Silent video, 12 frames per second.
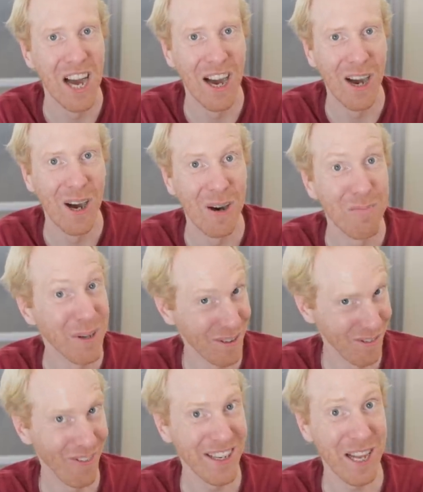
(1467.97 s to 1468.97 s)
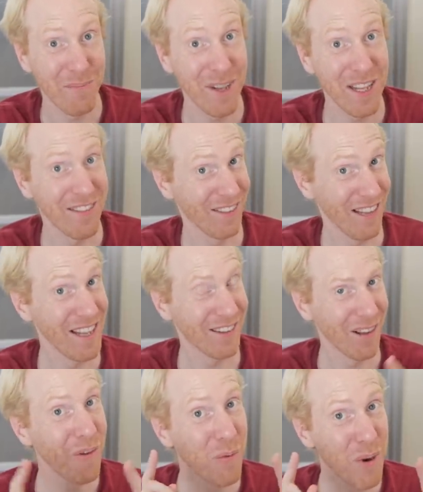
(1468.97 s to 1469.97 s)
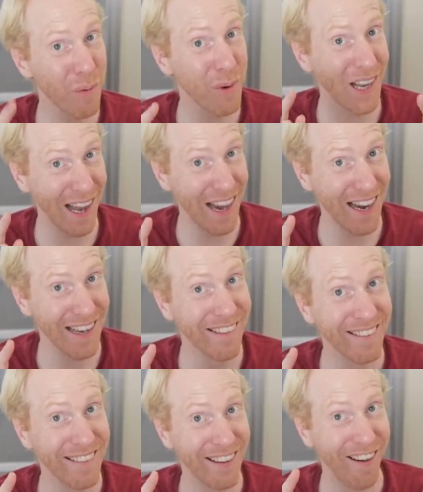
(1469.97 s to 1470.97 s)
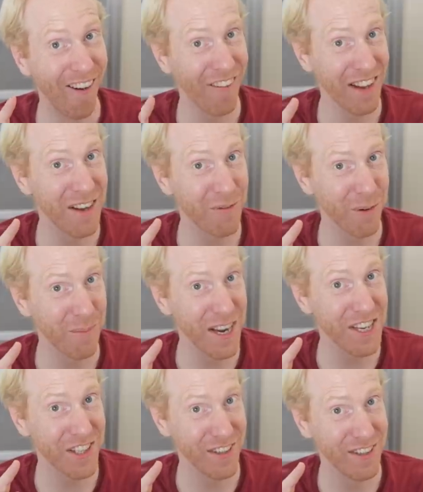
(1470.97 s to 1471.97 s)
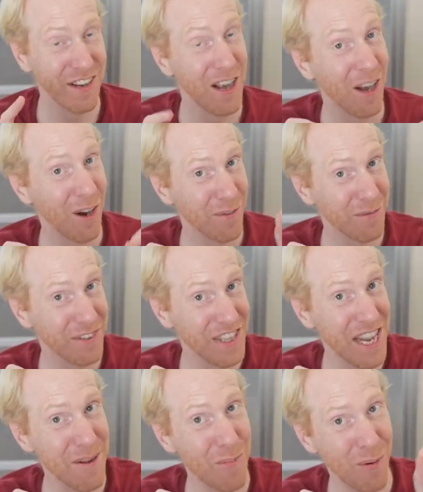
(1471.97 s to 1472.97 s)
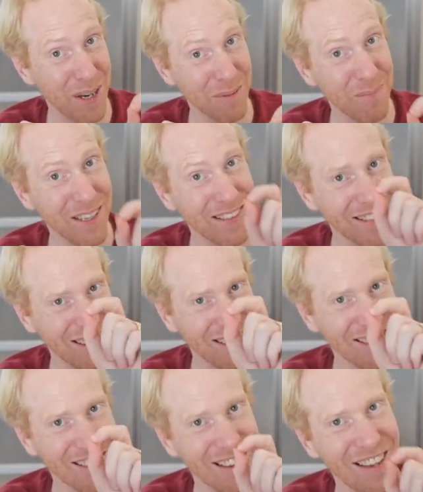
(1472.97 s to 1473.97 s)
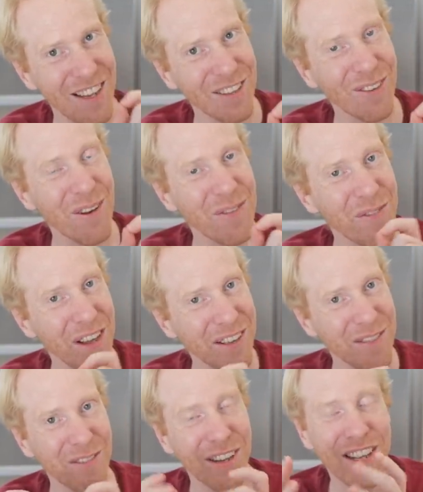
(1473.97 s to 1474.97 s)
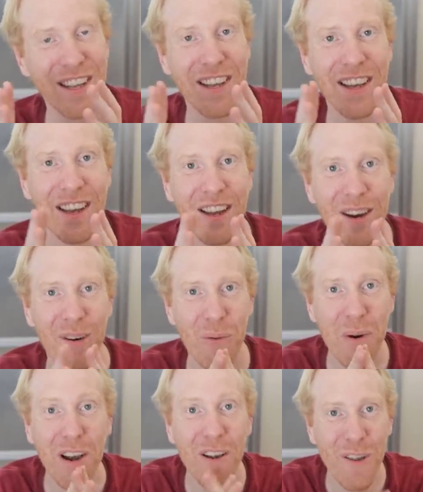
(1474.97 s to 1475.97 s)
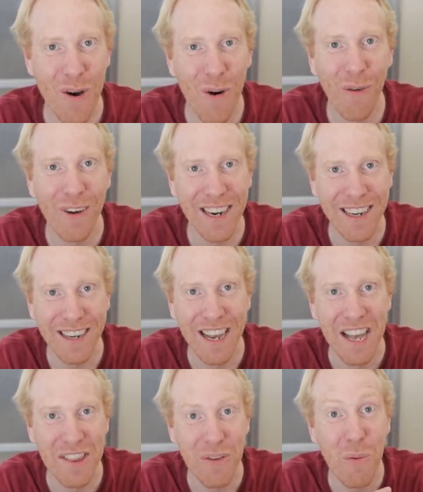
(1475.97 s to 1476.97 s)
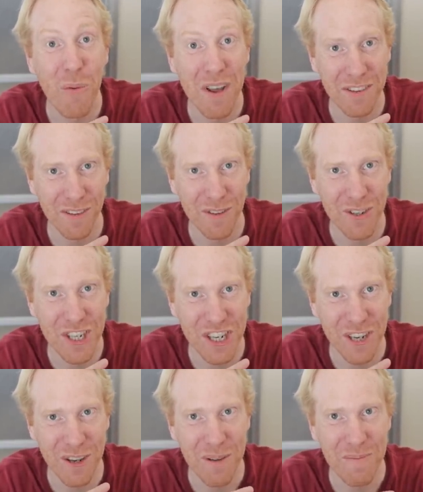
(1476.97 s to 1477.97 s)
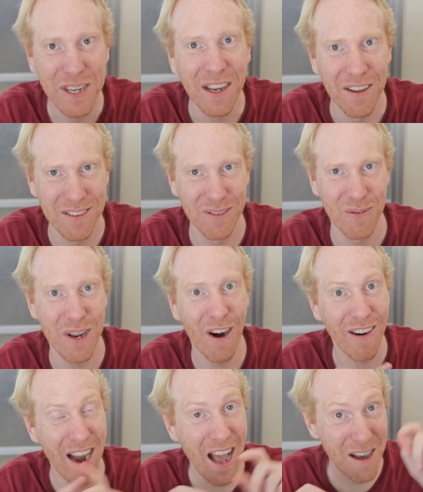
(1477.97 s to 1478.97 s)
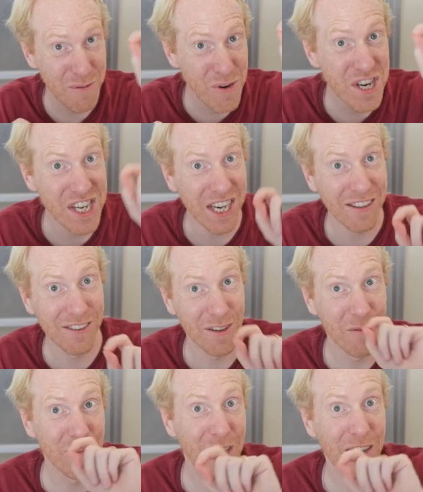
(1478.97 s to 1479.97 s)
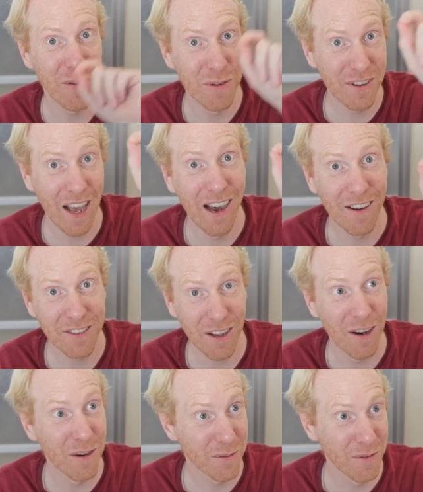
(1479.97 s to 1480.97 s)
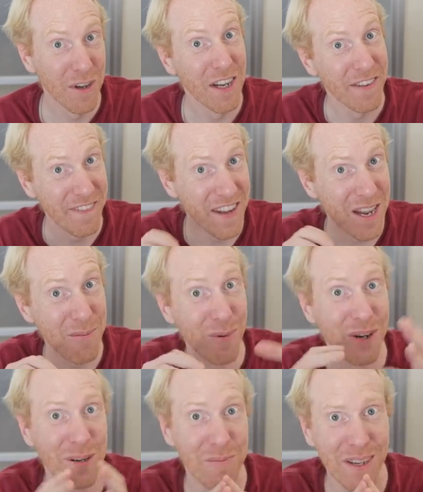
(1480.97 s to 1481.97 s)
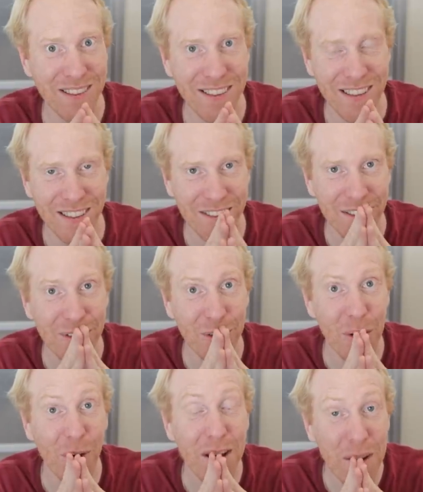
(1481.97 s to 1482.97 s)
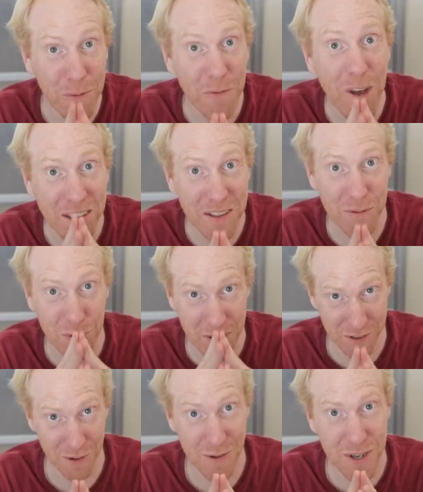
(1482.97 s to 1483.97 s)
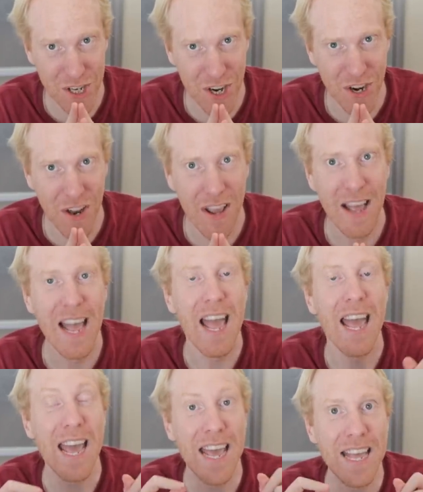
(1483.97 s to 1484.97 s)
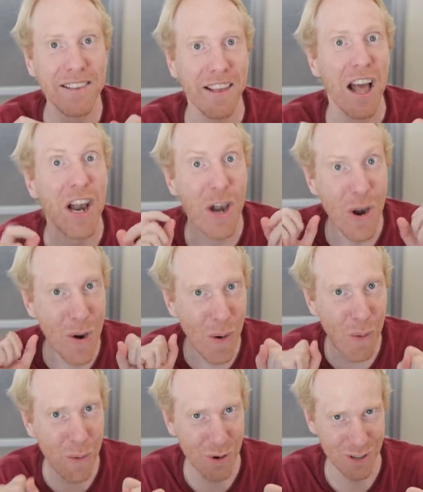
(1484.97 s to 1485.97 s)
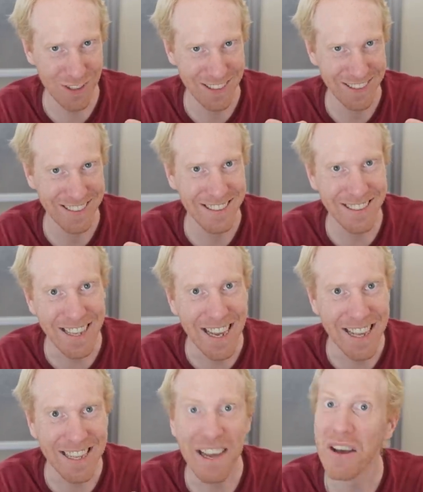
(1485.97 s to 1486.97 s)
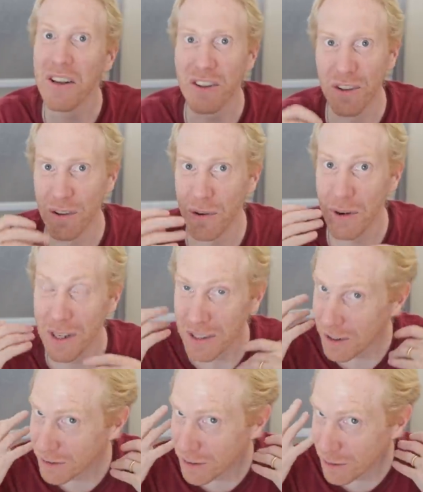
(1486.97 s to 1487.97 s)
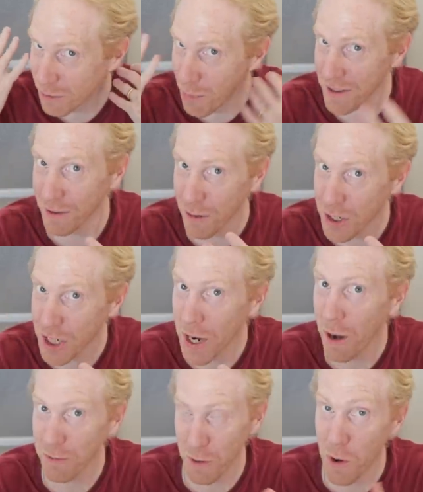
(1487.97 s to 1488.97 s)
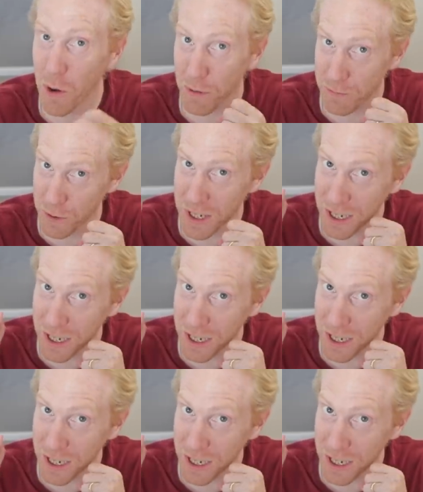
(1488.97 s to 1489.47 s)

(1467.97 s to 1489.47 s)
But what that means is we relied on information of neighboring pixels. So effectively, we're lowering the resolution because we are averaging some values out of neighboring pixels. So your effective resolution is lower than the resolution of an